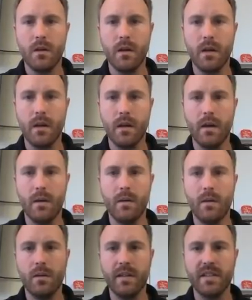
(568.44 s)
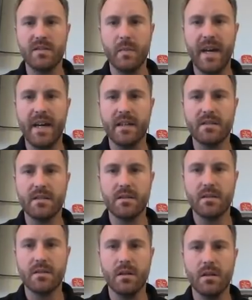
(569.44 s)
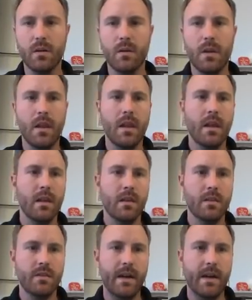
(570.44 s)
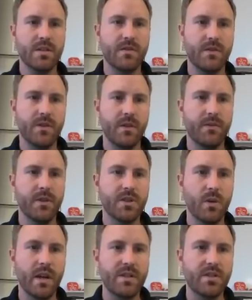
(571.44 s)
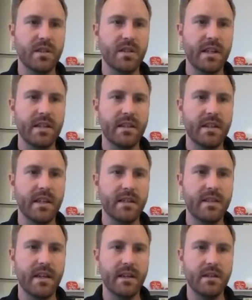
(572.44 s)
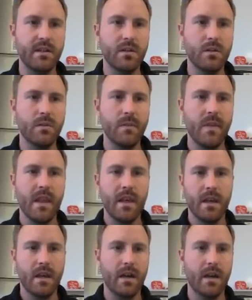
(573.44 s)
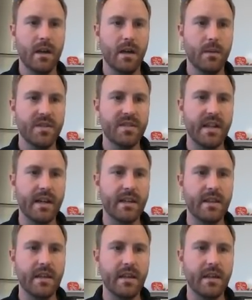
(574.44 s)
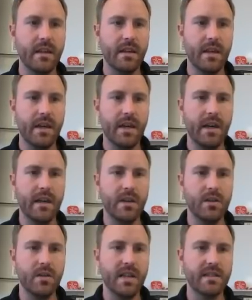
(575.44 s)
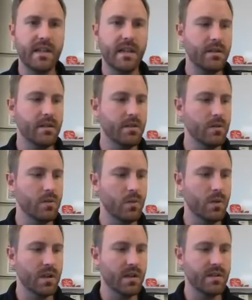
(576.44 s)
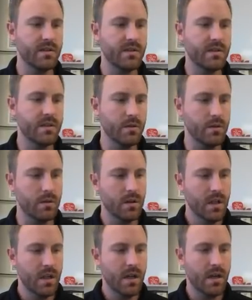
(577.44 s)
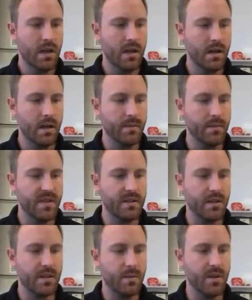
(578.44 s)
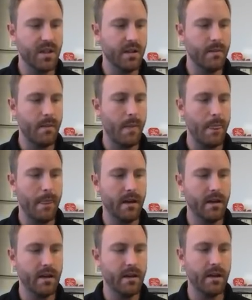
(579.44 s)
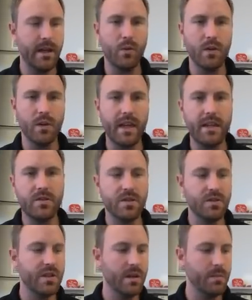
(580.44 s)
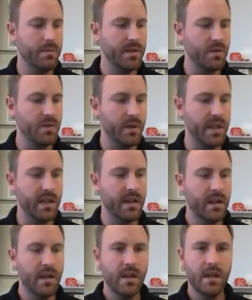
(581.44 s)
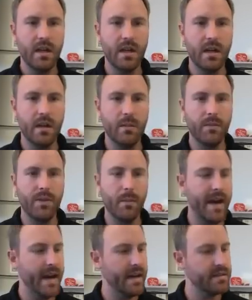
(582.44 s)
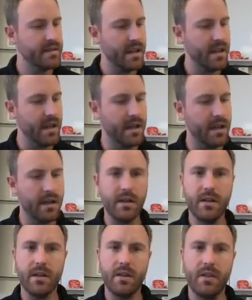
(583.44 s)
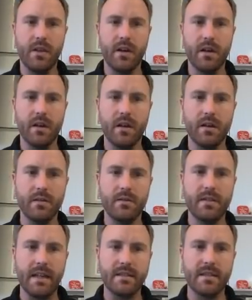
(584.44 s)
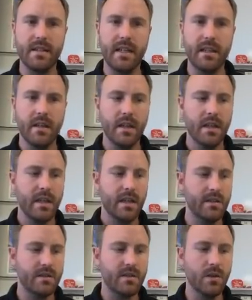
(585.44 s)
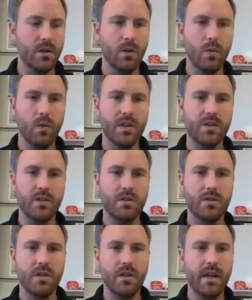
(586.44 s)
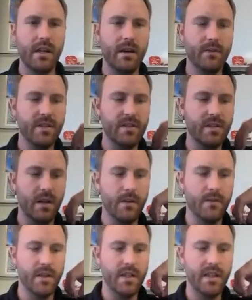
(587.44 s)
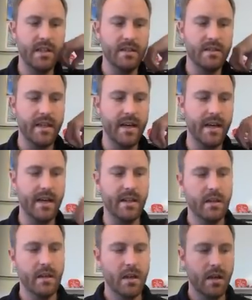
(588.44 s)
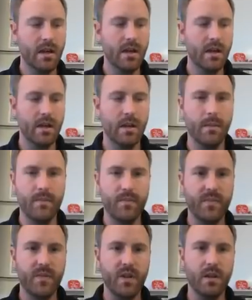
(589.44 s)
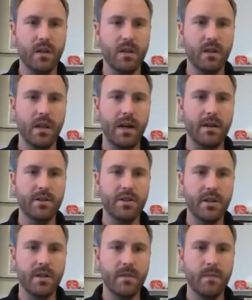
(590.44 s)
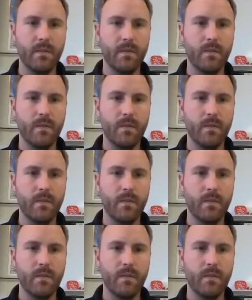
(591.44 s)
Uh, least mass. So that was the first question that the kids had to do. Um, the second thing that you guys had to do was to um, determine uh, a relationship between um, the mass and the density. And so what you should have discovered is that um, the larger